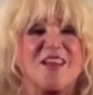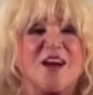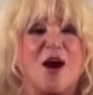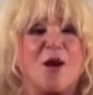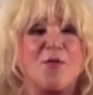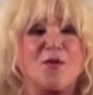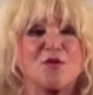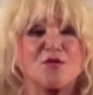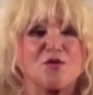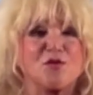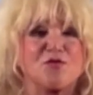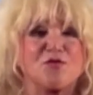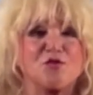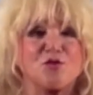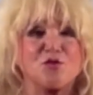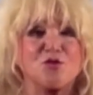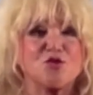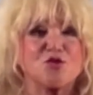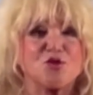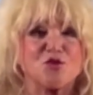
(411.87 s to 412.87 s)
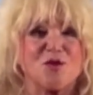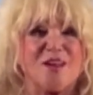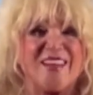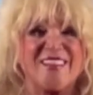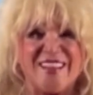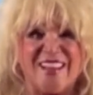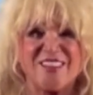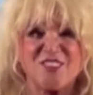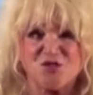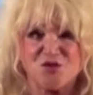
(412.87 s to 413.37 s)
about your future,
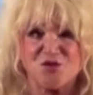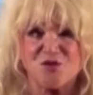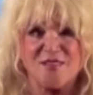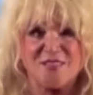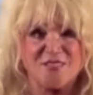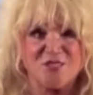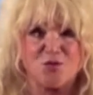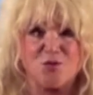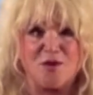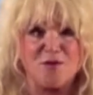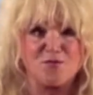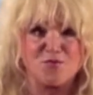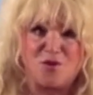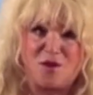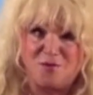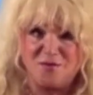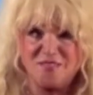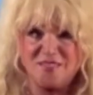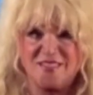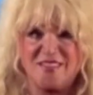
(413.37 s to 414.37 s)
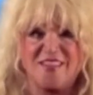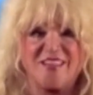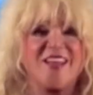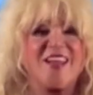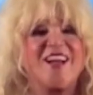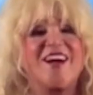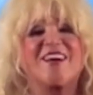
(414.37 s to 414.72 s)
and actually, it's quite promising.